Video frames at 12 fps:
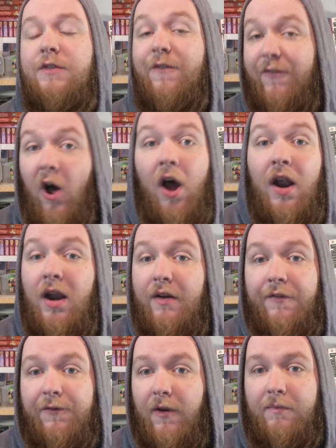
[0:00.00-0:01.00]
It's
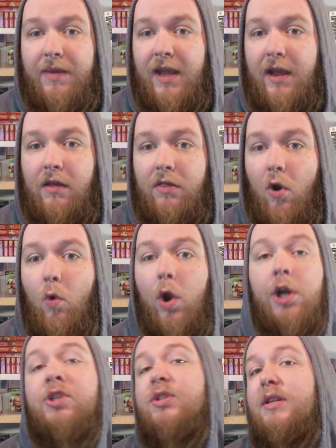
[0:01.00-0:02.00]
far from being the
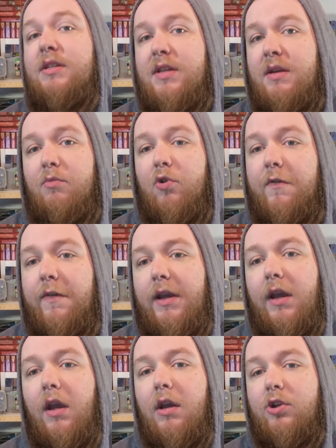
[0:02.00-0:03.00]
worst DC
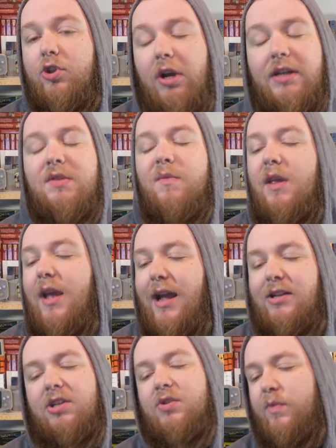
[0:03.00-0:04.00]
movie. Trust me,
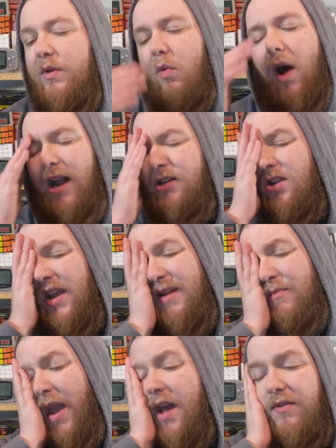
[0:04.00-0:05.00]
I just rewatched,
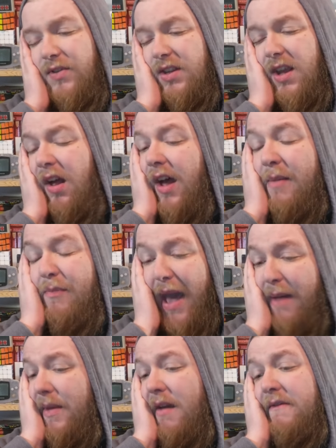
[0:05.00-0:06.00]
like, Man of Steel and
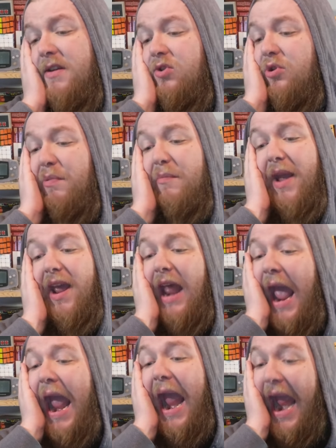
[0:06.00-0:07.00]
Batman v Superman
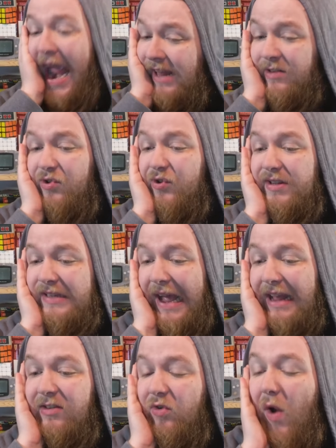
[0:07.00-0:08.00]
and
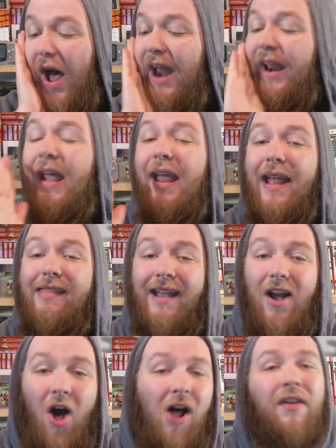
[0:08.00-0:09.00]
Suicide Squad, and,
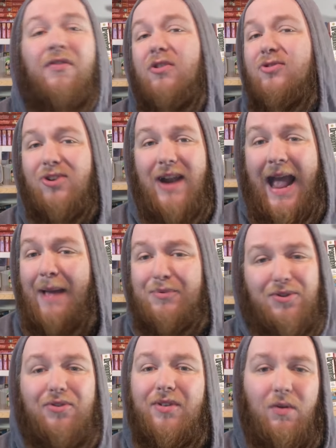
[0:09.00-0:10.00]
like, all of those are
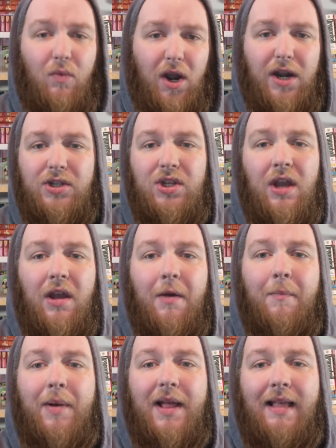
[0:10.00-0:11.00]
absolutely worse.
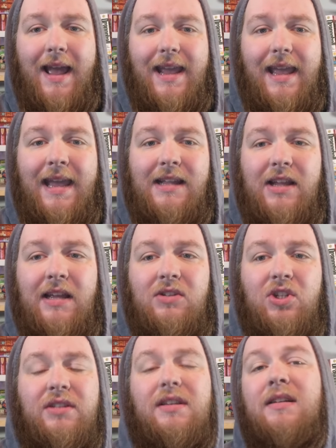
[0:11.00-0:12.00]
But, like,
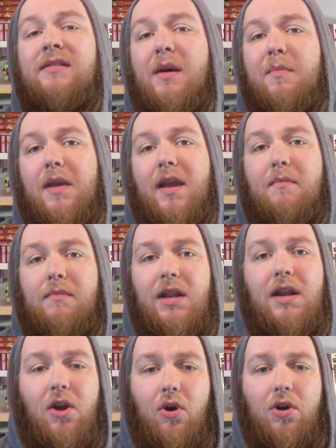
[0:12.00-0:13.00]
it just ends up being a
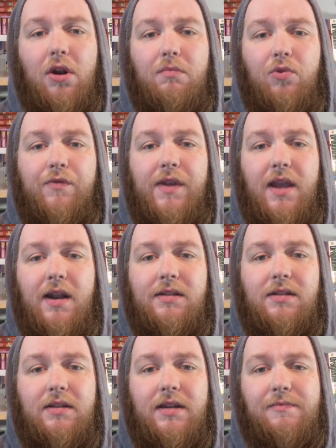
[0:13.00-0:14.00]
mediocre movie in
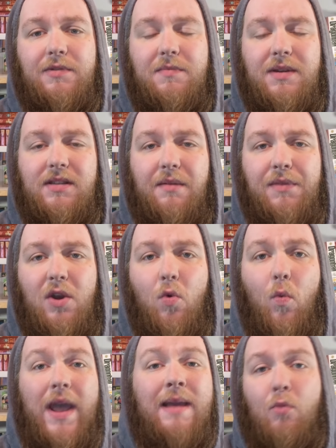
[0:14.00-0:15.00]
its attempt to be
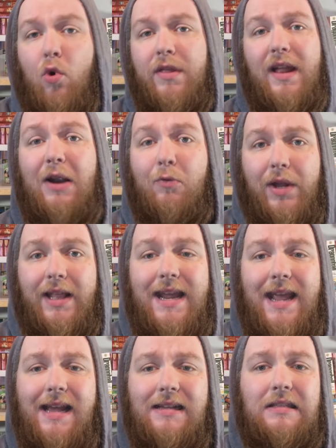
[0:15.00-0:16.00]
something way more than it
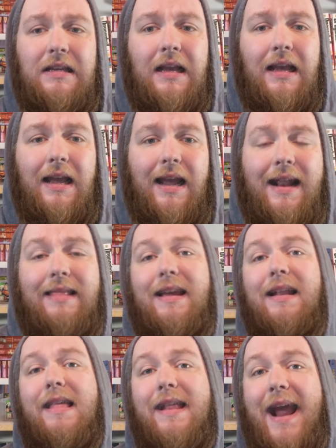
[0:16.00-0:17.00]
really is. And at the
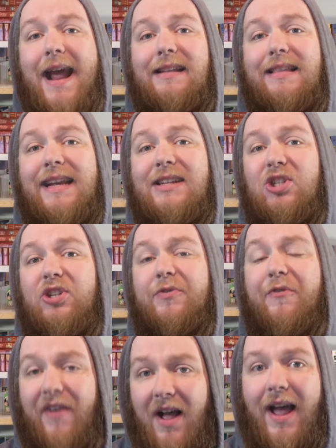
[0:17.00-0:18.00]
end of the day, I think it's
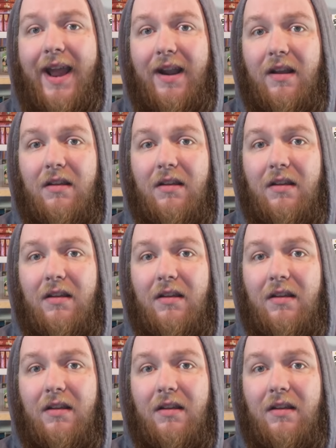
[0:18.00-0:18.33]
just fine.